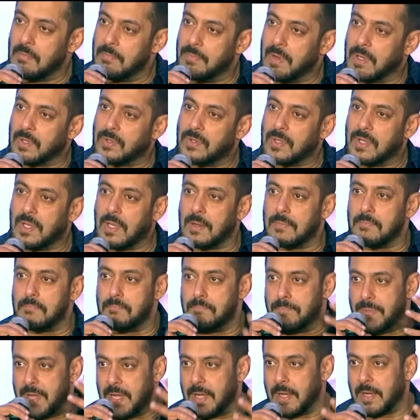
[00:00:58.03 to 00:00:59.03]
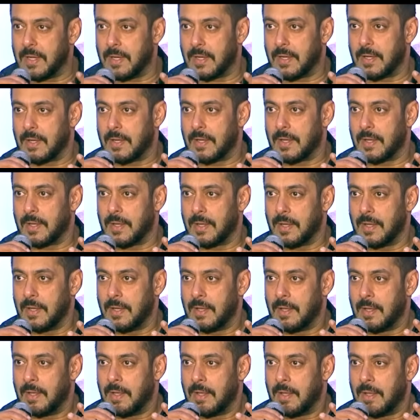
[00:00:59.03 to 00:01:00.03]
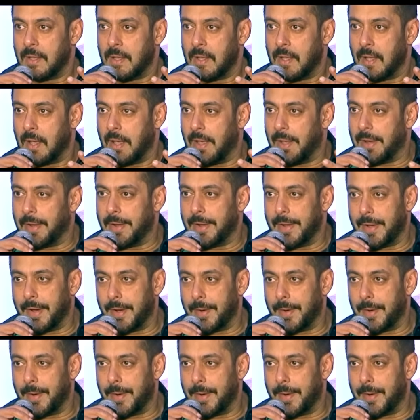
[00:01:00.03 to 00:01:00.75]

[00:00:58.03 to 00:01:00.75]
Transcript: but to get big and.